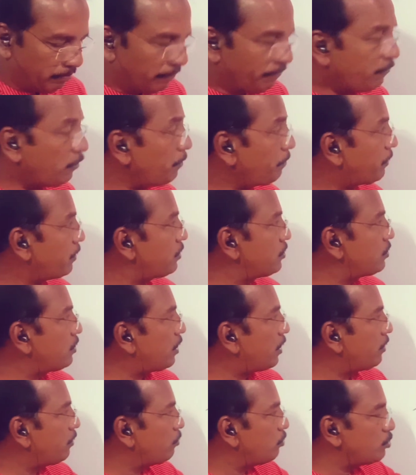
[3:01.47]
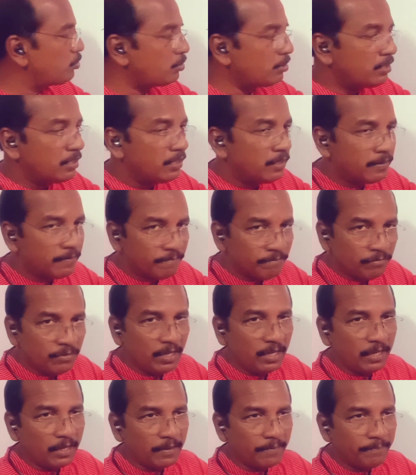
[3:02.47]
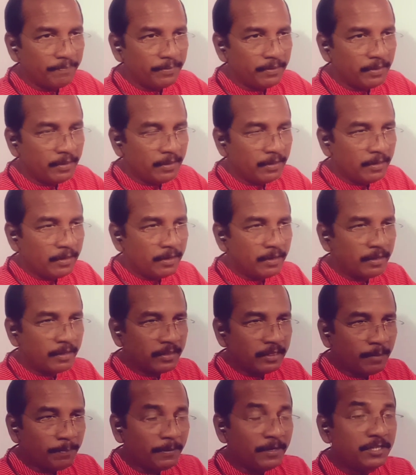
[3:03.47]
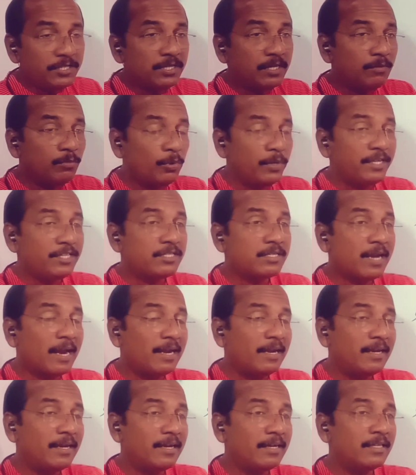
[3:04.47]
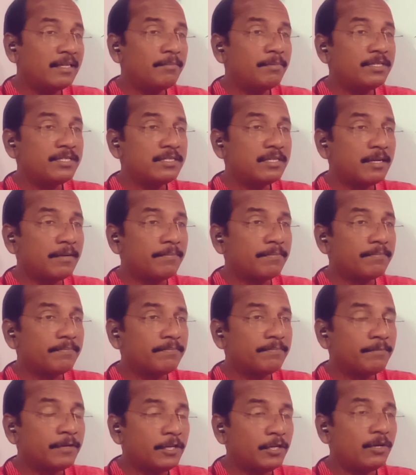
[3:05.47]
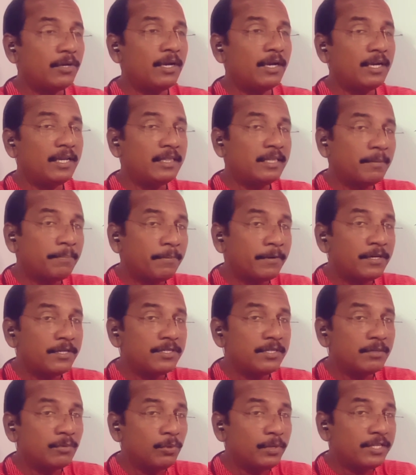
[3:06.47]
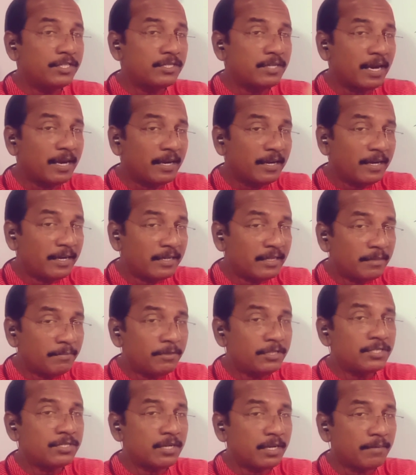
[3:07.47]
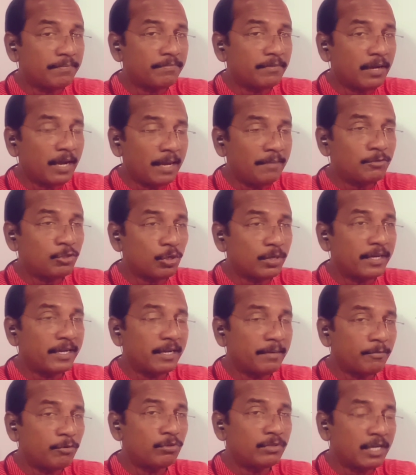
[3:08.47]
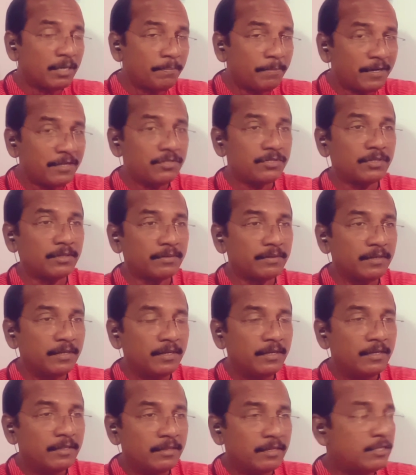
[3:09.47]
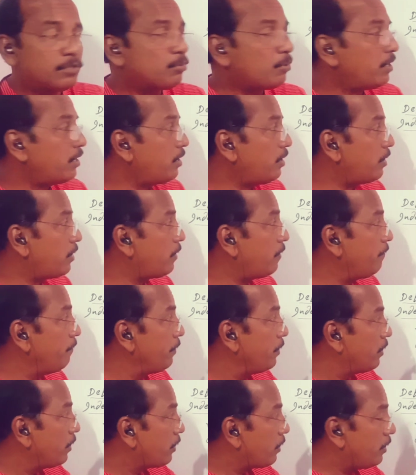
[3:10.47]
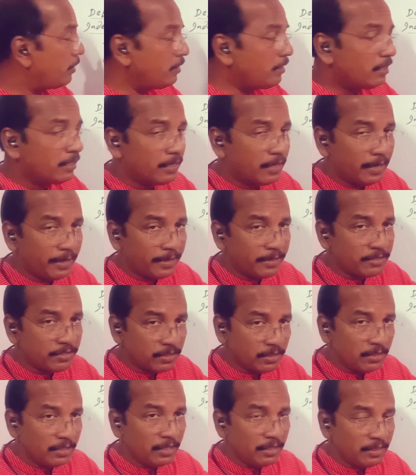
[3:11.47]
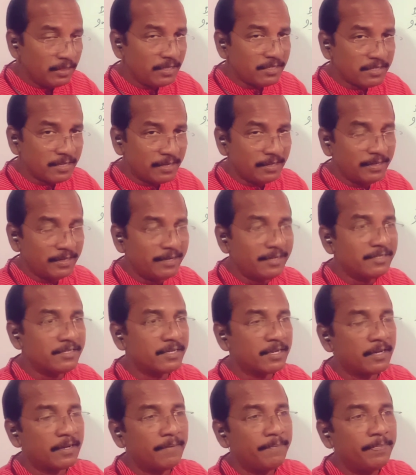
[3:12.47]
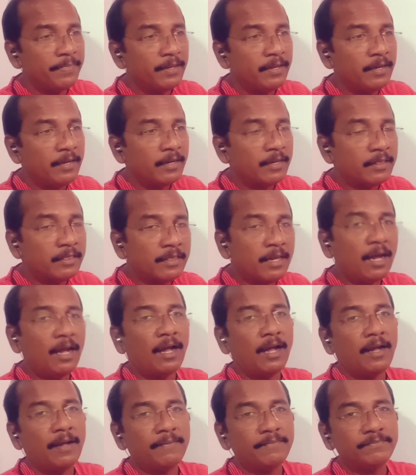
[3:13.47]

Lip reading: before person I use word the. The person who is standing at the bus stop, particularly the person who is standing at the bus stop, I'm talking about that person. That's why here in that case in the sentence the